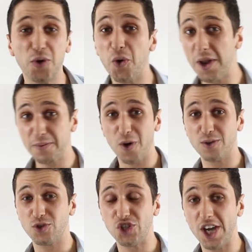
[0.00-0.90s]
What I'm going
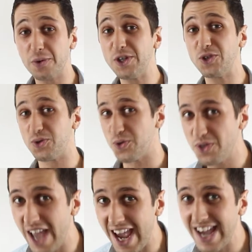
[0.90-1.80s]
to share with you
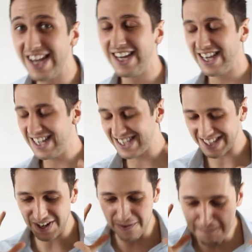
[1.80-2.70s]
today, it's
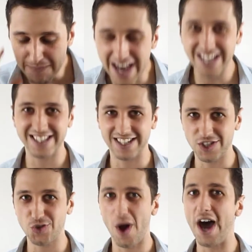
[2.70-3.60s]
an amazing
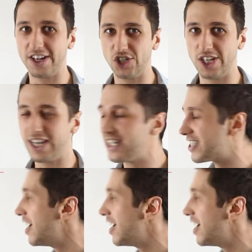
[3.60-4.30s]
strategy. It's,